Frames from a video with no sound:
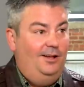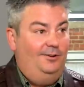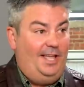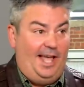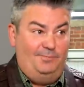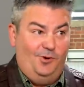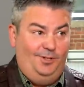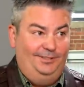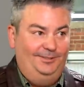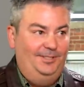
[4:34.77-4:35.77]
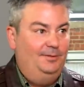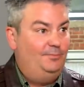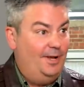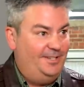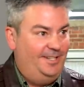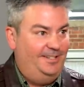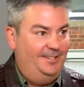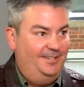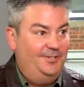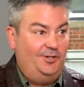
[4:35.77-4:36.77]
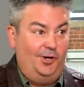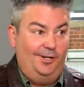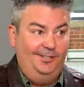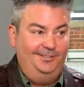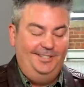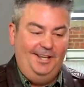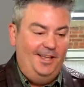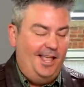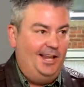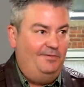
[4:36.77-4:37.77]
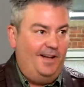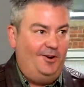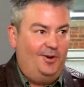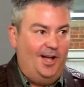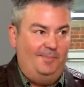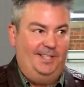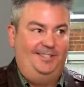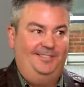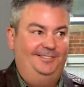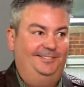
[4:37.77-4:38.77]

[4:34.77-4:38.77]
Okay, Admiral, President, Sir, any final comments?